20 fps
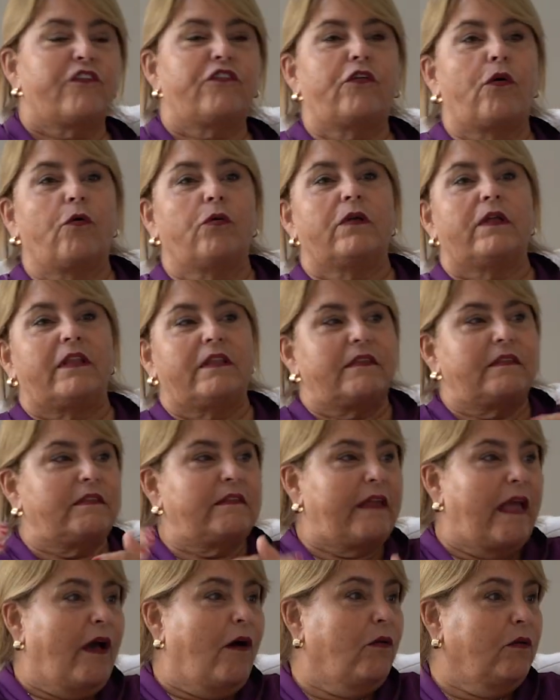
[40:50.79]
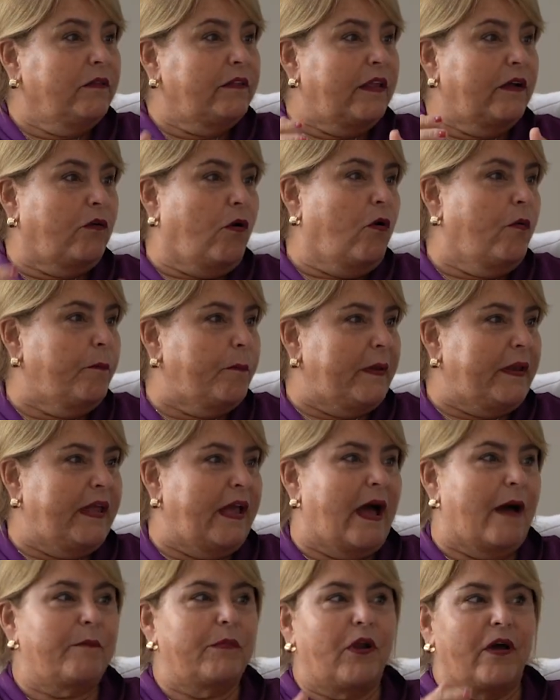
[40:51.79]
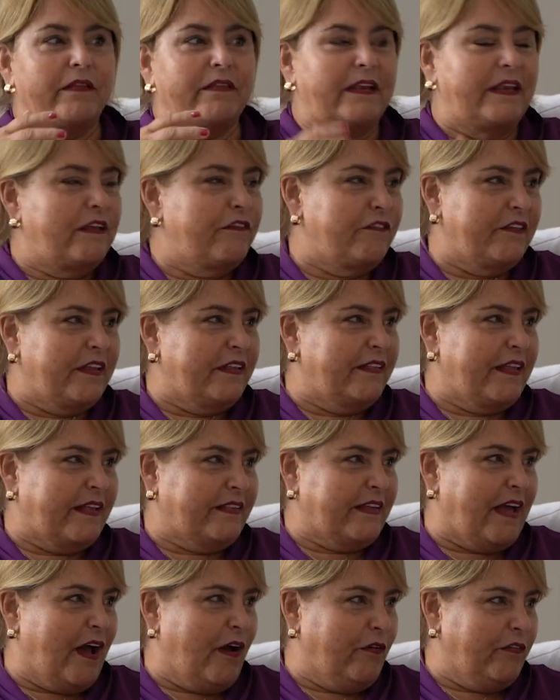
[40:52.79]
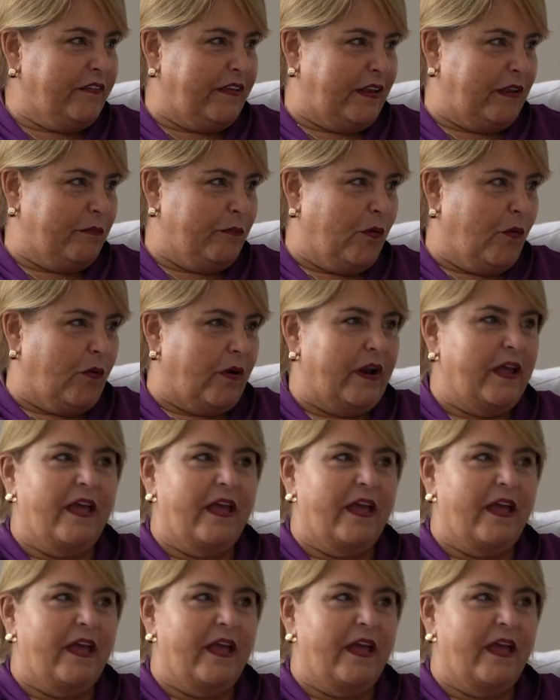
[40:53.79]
so tell the company I'm not living in that house anymore.